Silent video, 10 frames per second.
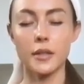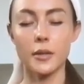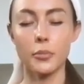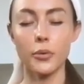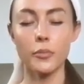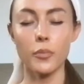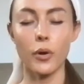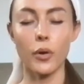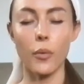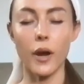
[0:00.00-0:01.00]
bring more
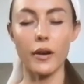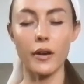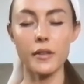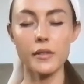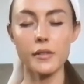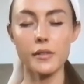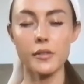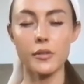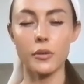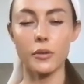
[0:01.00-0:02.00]
awareness to
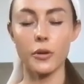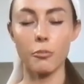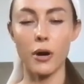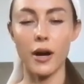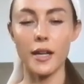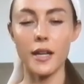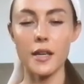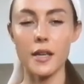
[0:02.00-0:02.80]
your body